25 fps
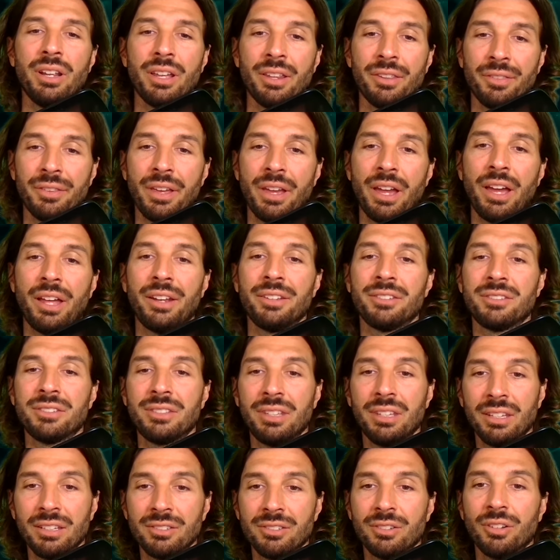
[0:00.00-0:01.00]
And and as
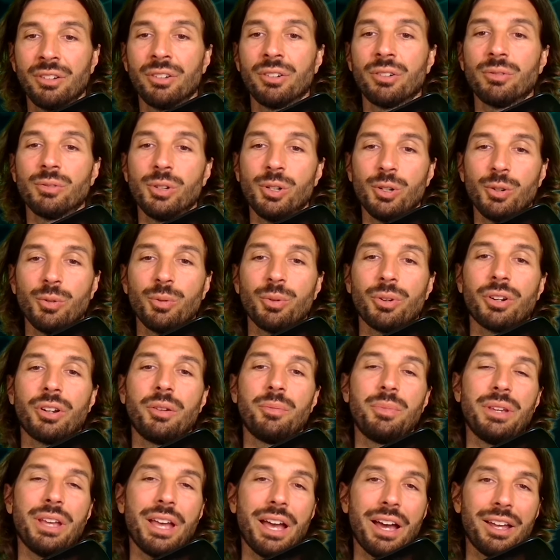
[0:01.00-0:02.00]
things gonna grow, we're
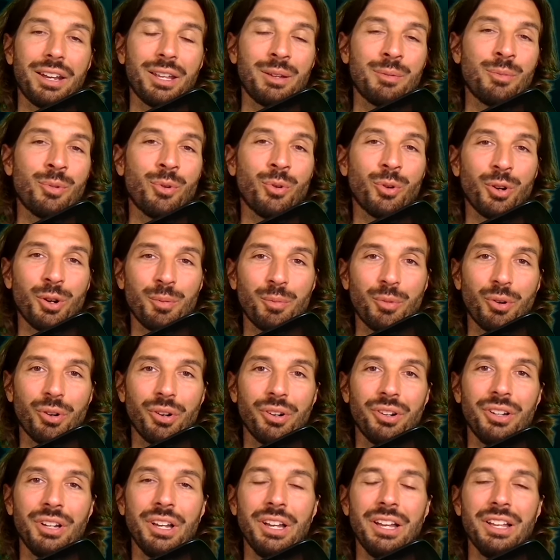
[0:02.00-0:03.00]
gonna be adding more and
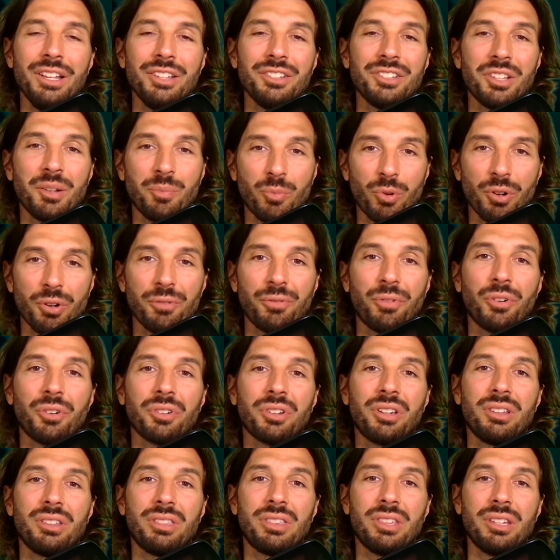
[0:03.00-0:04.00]
more some more
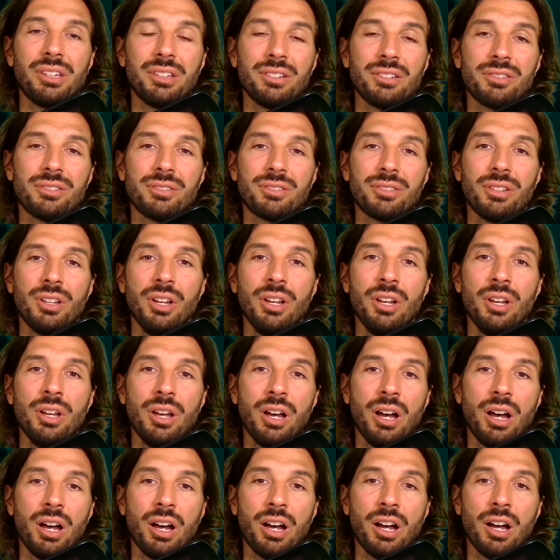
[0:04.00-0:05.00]
funky things
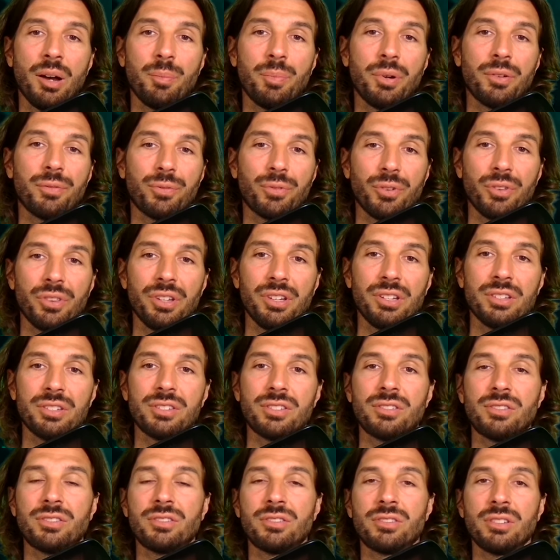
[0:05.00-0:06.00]
uh, but for
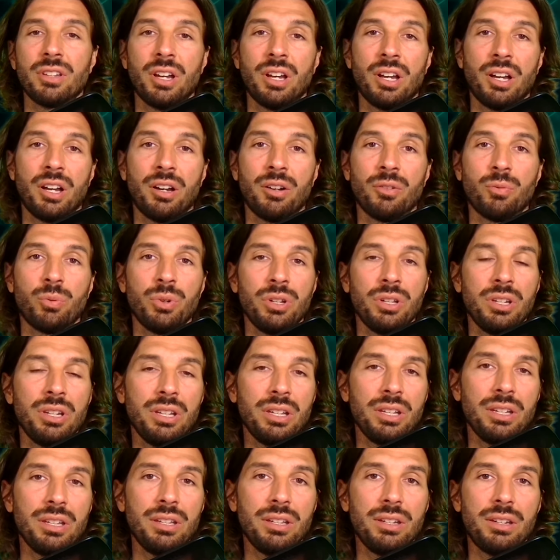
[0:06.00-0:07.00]
this, uh, we
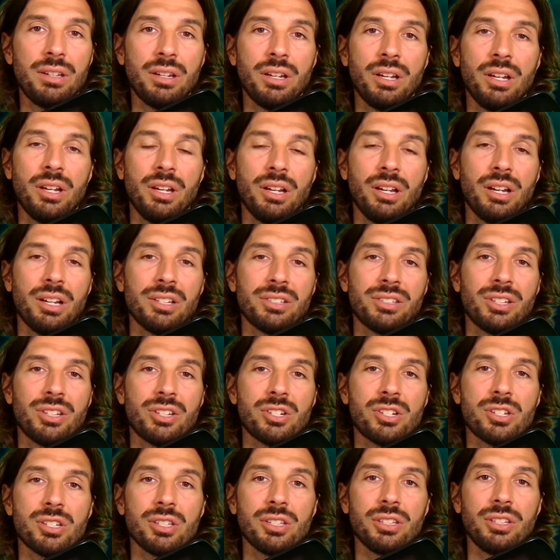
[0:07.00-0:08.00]
need
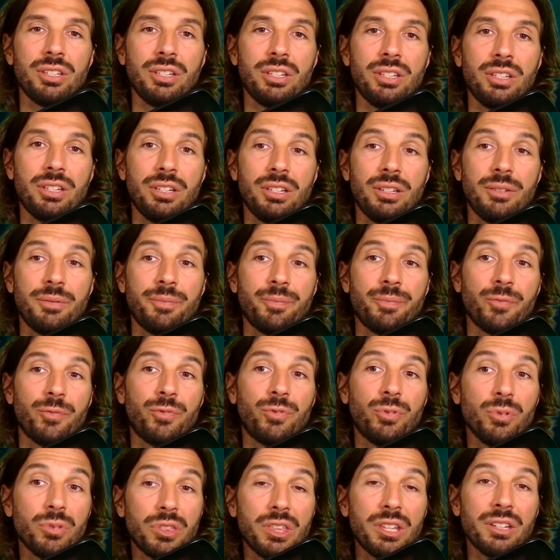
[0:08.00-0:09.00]
essentially a
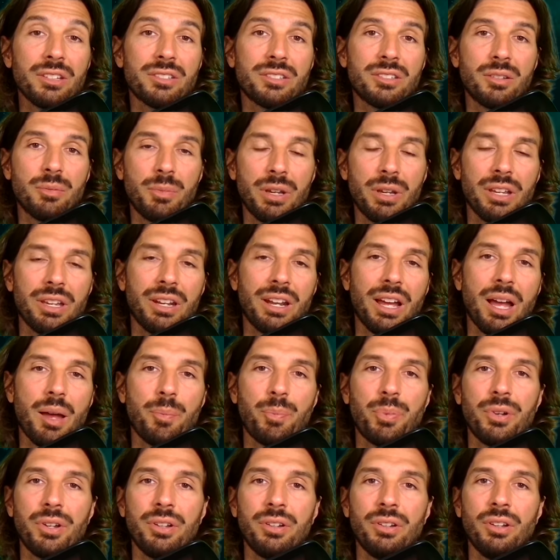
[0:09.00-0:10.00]
few things to make it
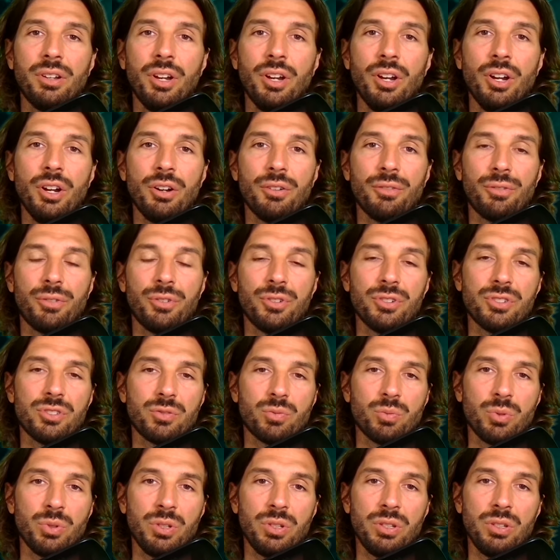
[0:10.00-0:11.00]
happen.
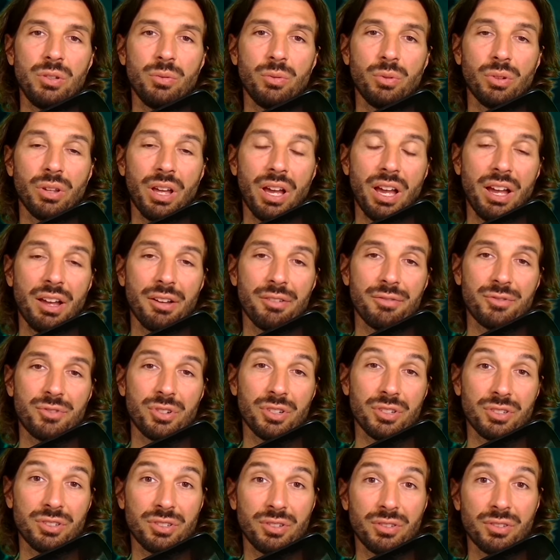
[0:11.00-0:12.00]
First, we will have
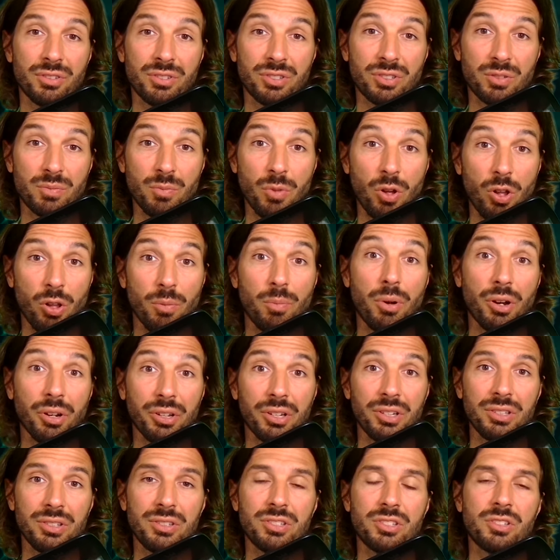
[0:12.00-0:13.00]
just a small
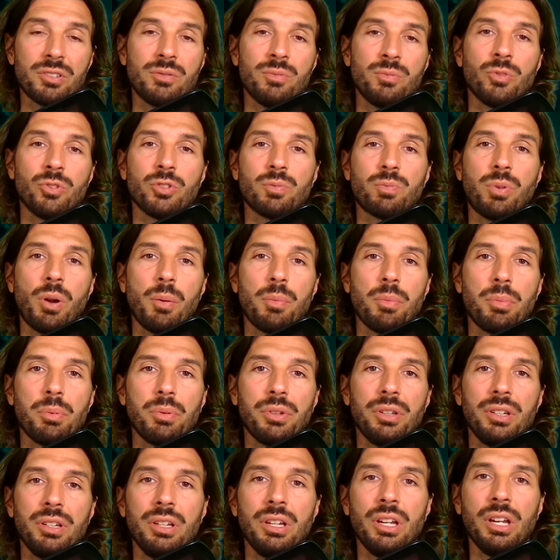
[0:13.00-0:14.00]
buckets, most
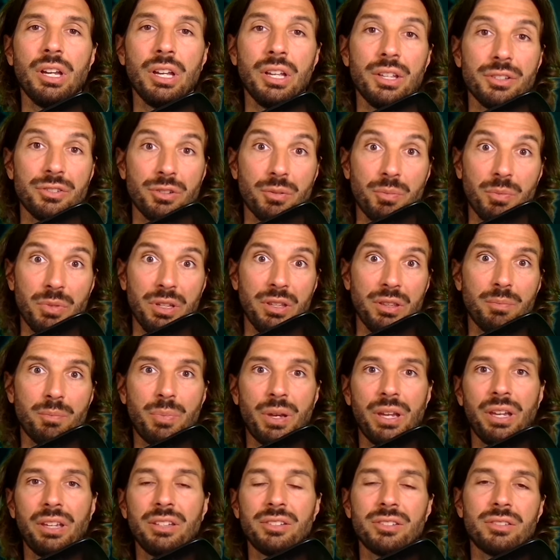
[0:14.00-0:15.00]
probably. So, I mean,
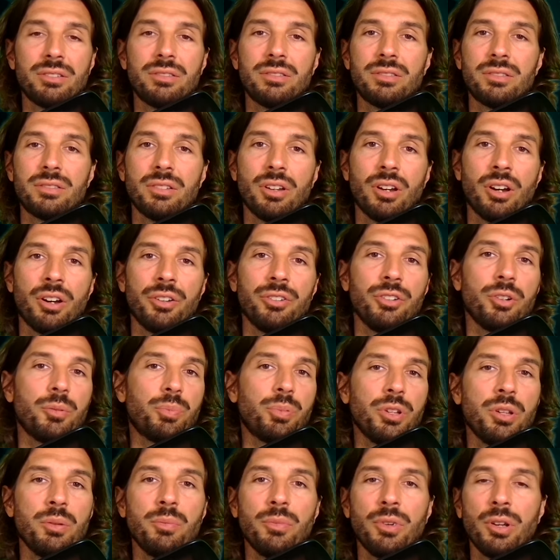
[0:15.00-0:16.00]
based on your
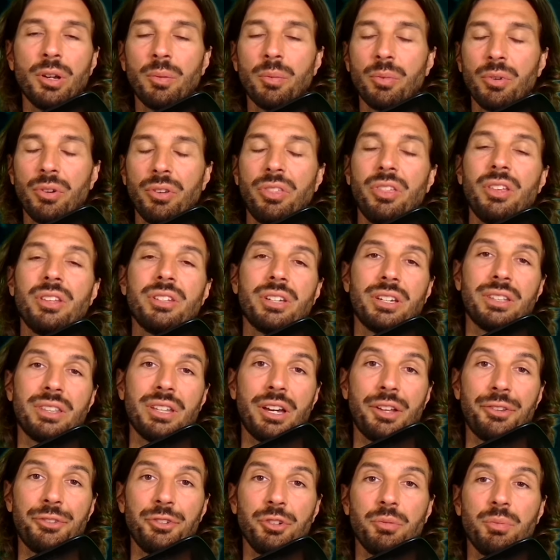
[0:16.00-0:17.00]
premium or things like
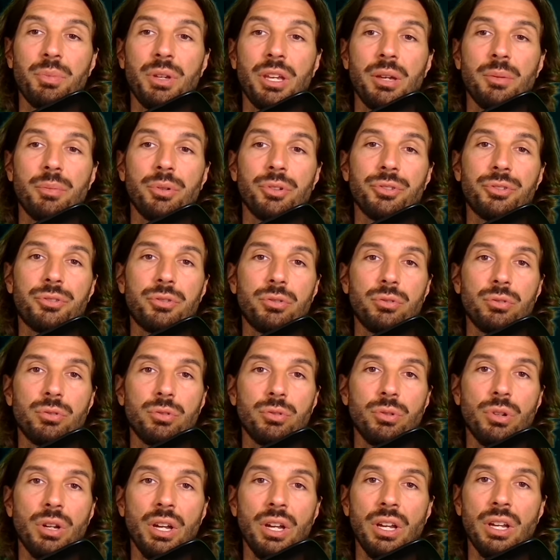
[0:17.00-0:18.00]
that, you'll be able
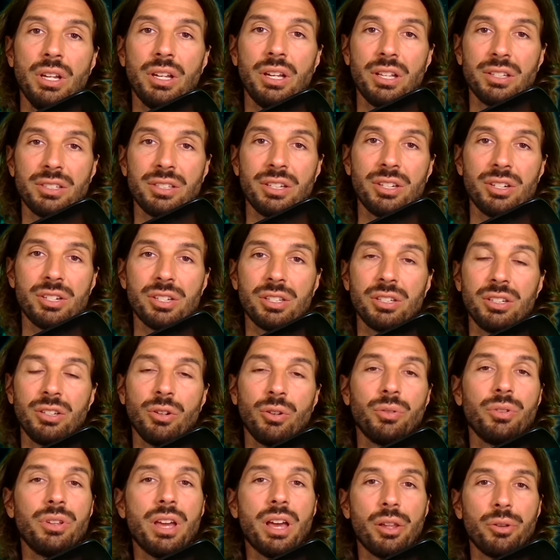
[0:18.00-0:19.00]
to essentially
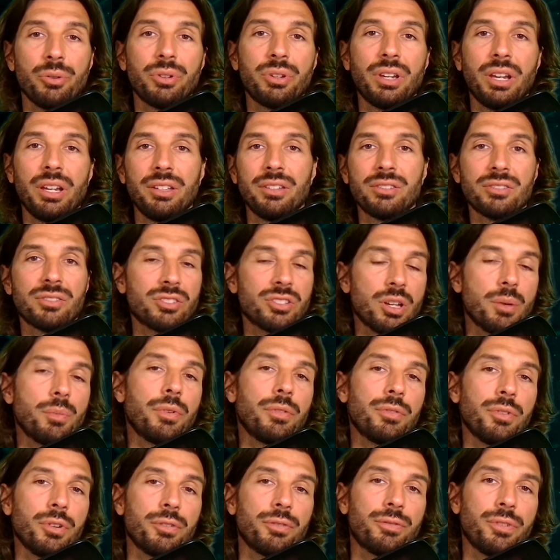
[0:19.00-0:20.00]
only allocate some
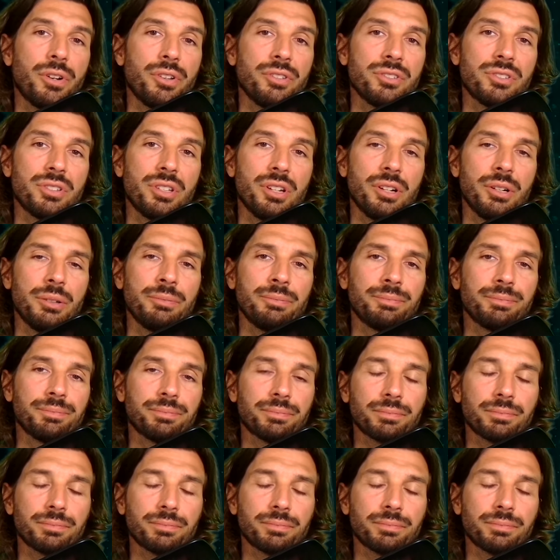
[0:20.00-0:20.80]
of your funds there.